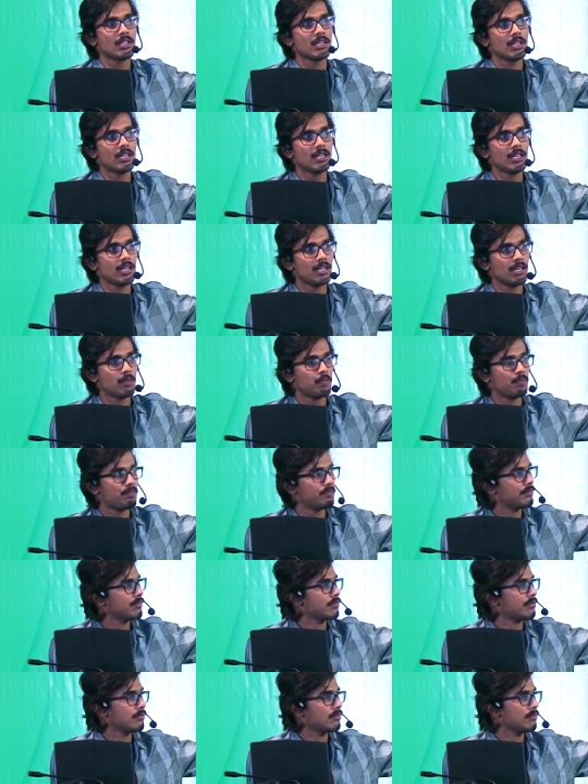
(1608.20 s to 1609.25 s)
uh,
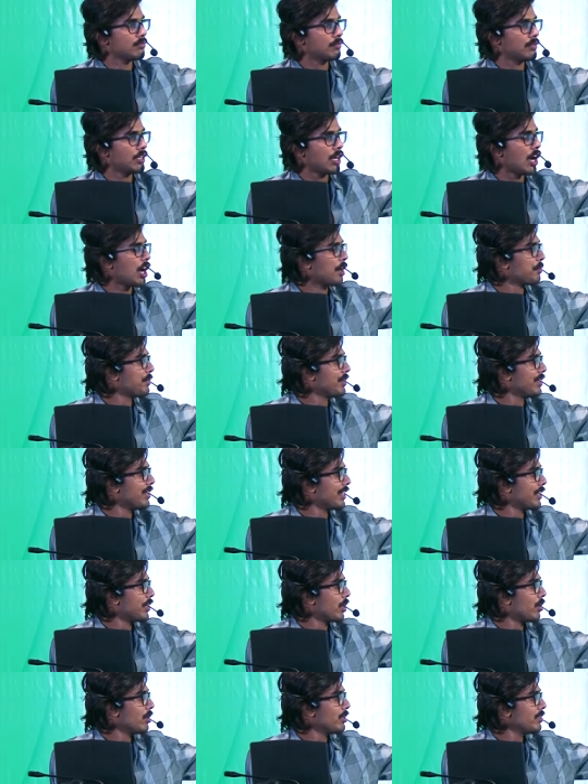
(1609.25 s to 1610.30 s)
army,
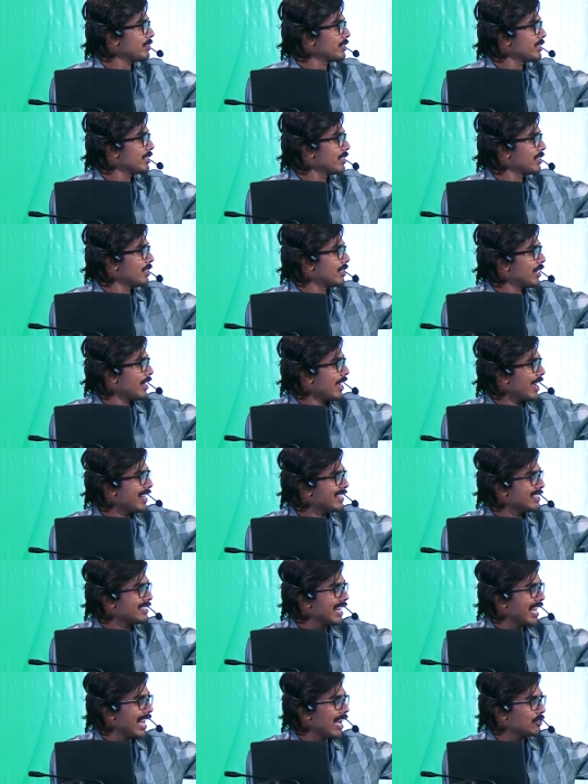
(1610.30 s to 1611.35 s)
and all
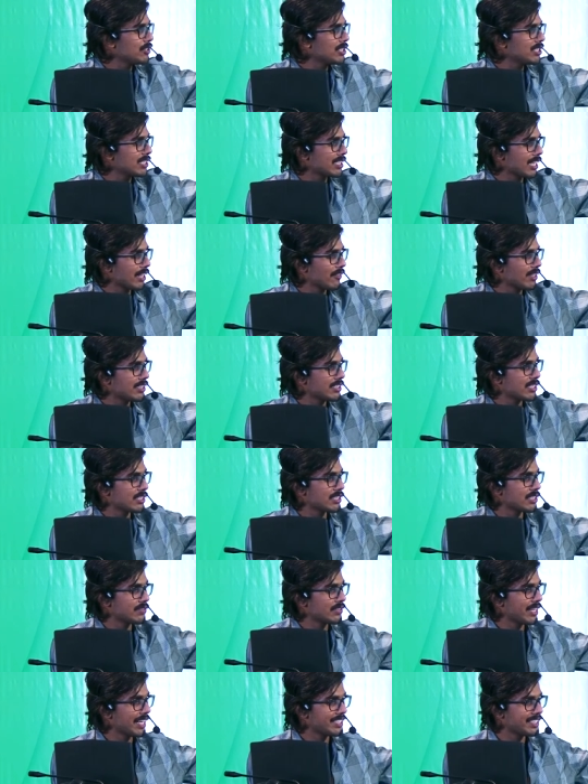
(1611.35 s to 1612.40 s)
and they have this surveillance
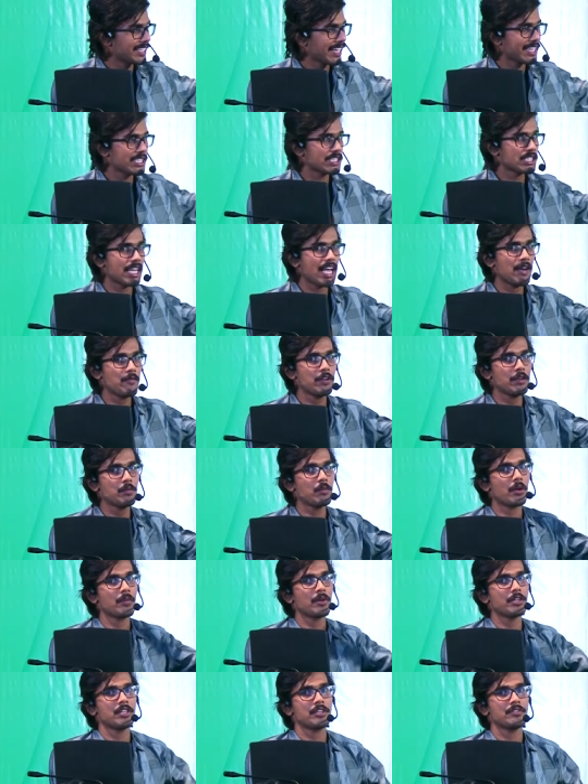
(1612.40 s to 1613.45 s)
system that tracks every
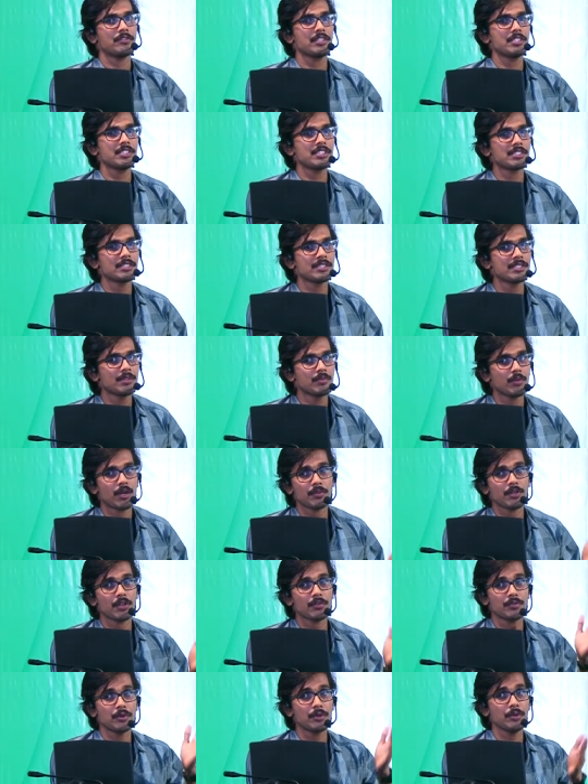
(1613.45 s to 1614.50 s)
moment of it,
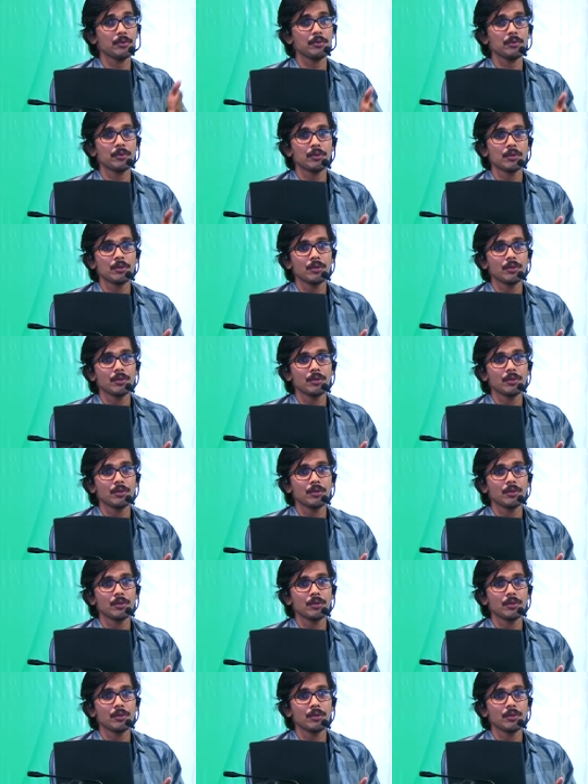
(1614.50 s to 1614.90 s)
moment of you.